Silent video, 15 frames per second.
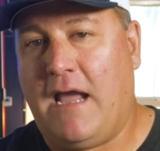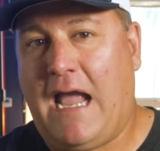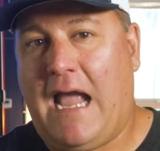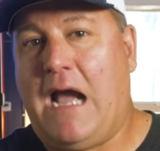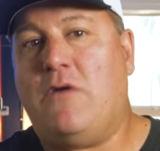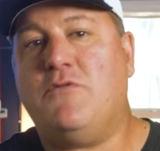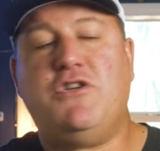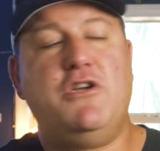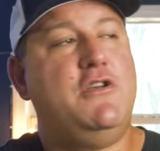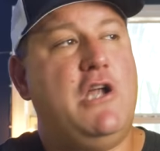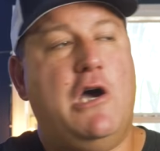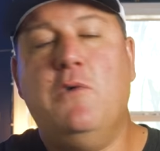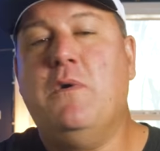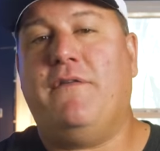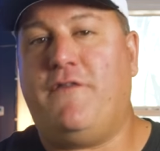How do you
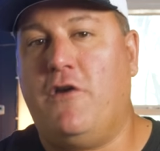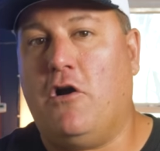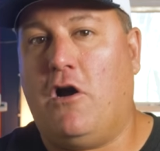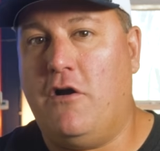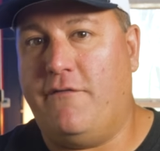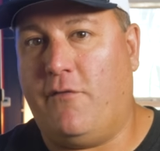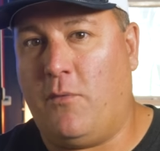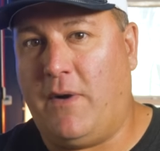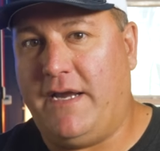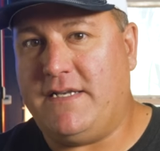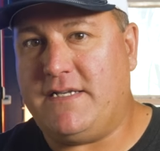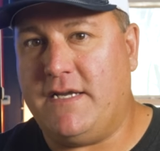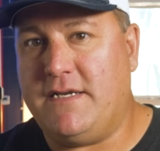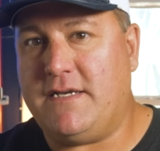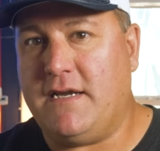know if you're
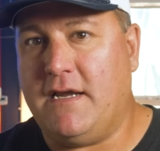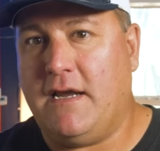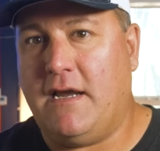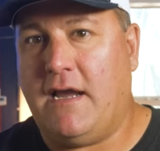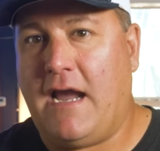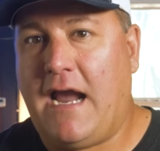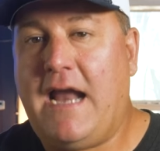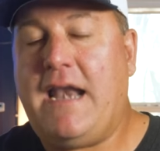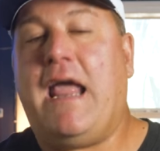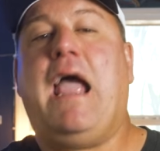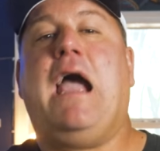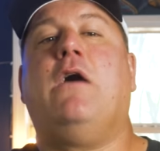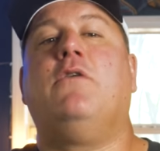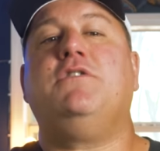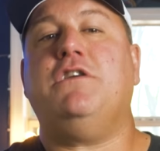overweighted? And
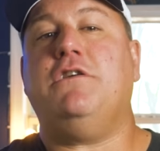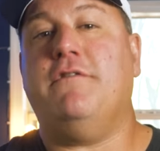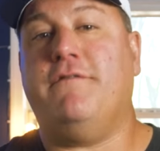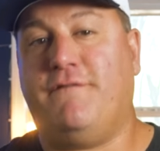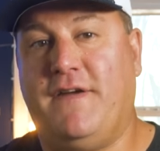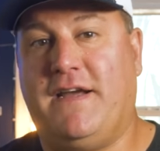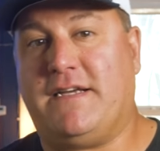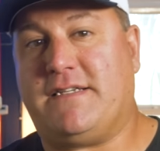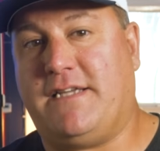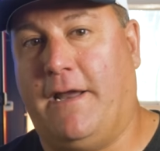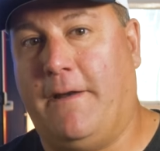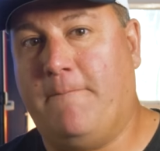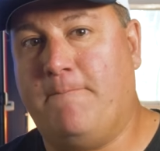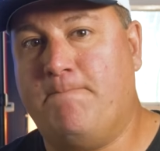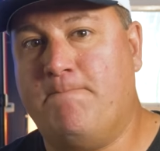how do you fix it?